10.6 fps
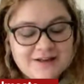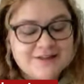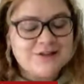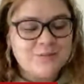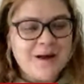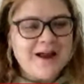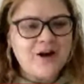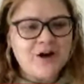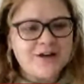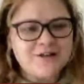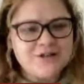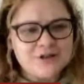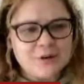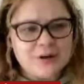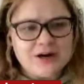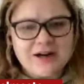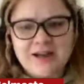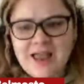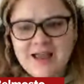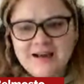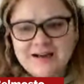inspiring
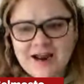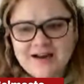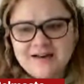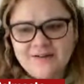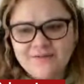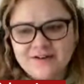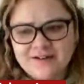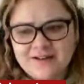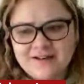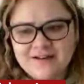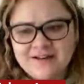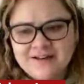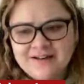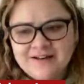story, and I definitely